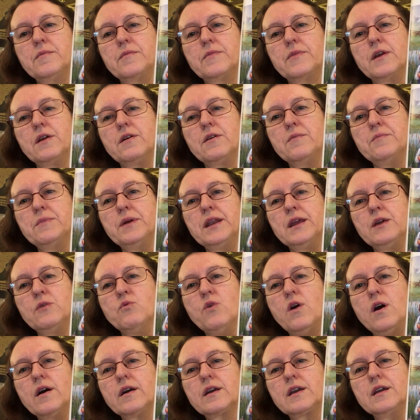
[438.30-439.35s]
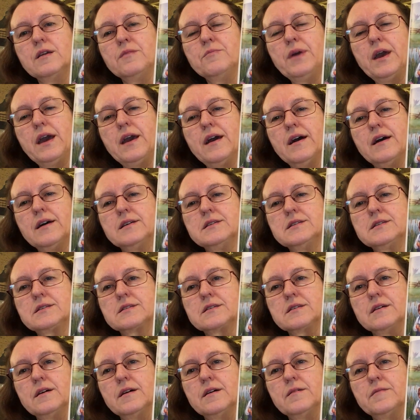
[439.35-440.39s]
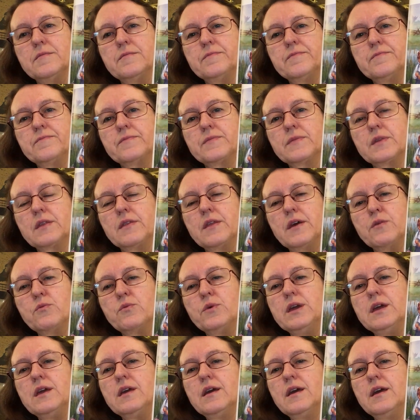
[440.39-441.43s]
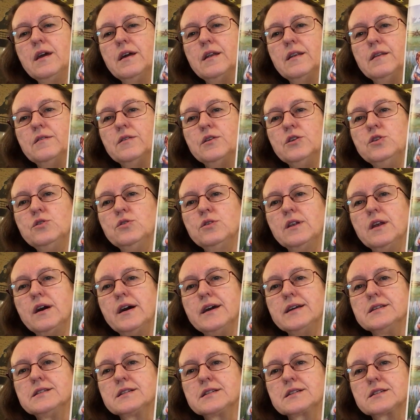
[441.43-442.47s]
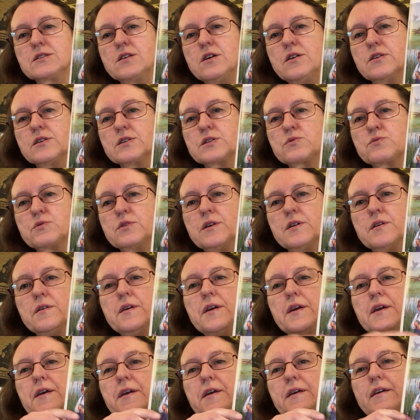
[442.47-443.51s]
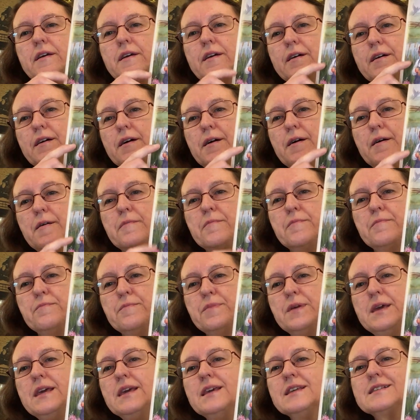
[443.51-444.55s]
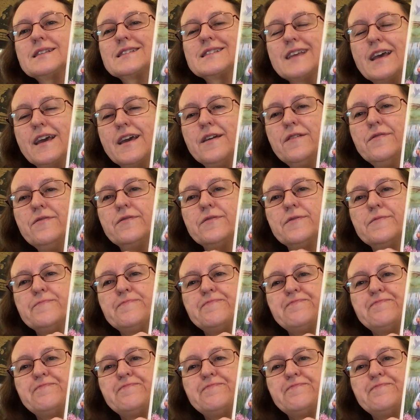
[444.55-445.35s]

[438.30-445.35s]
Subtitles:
There are many walking paths that we can utilize as long as we're being safe.